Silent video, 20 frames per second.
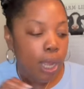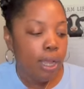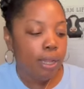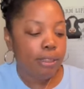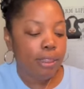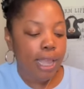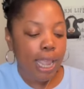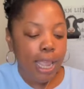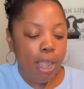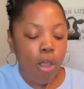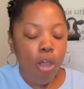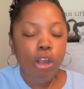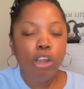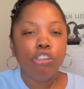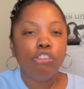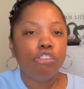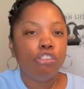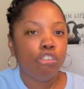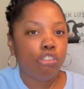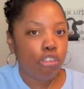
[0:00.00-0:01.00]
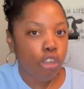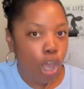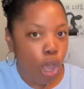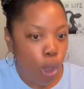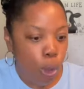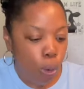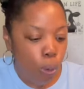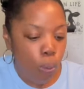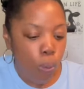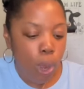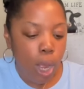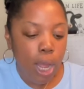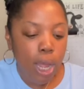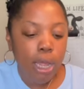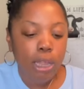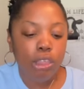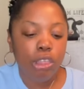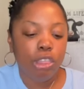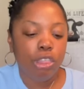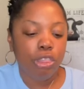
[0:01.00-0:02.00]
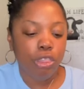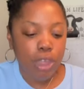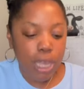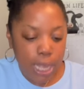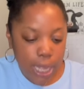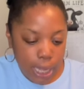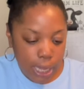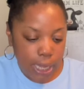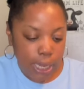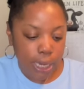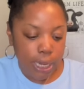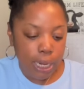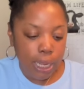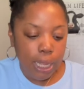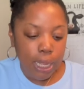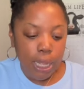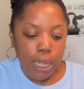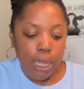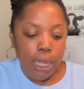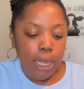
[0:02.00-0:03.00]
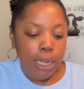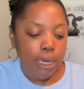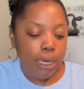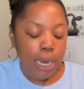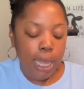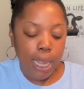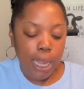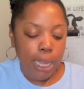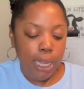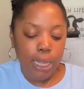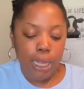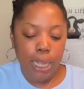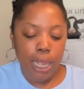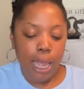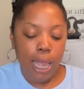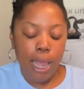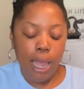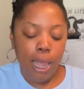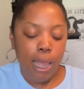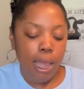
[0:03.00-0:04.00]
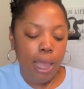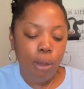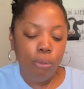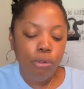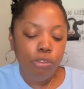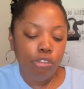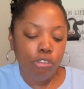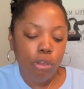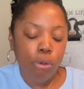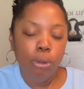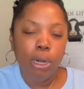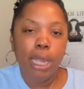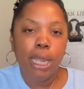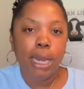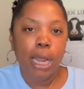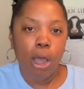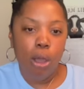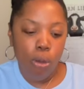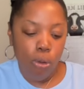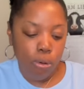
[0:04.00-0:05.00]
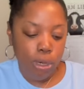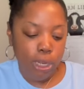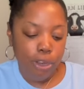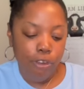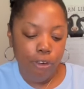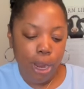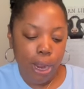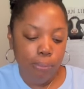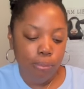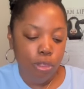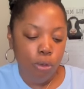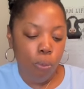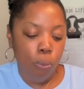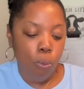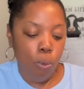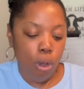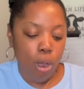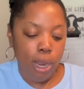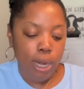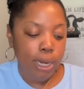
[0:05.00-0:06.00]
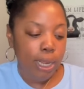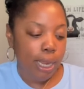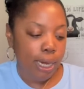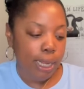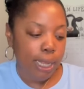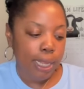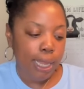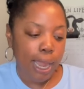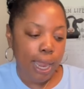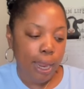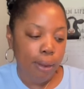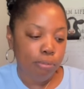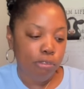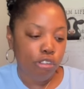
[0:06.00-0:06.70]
They are so thin. Like, I was so glad I only grabbed the one and it came